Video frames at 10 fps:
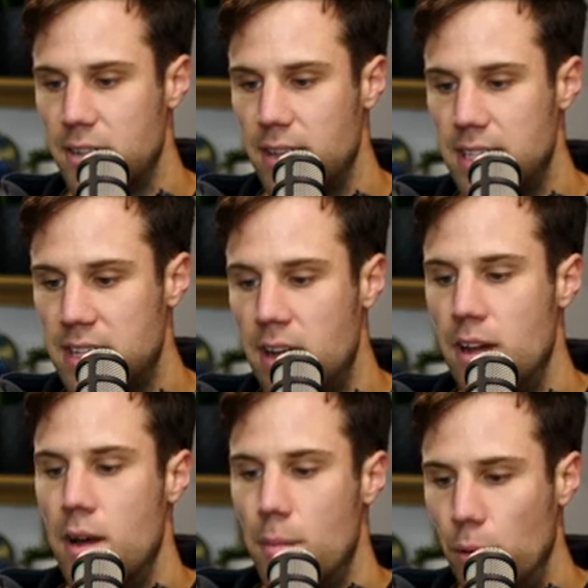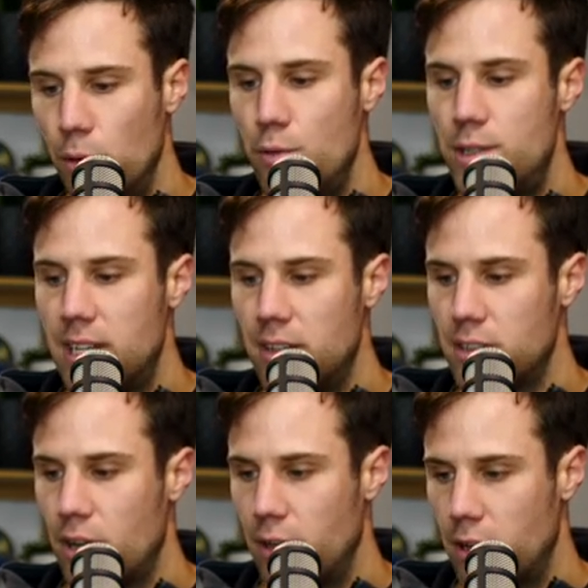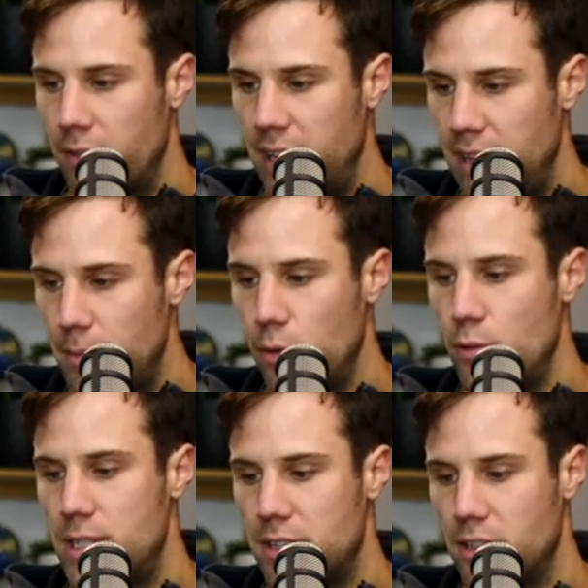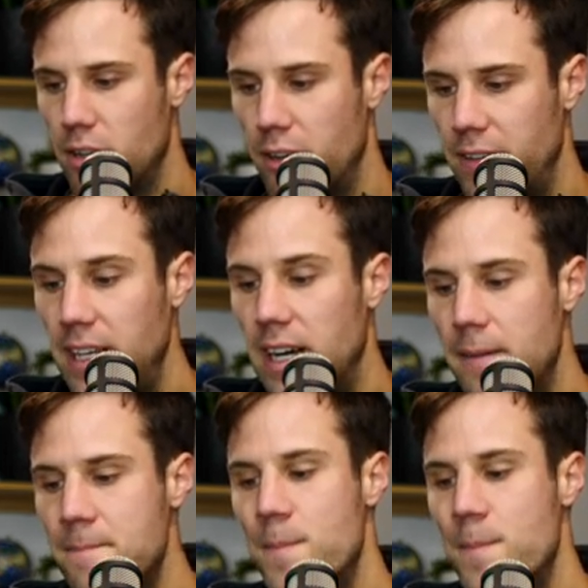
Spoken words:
So there's blue cells going on over here, blue cells going on over here.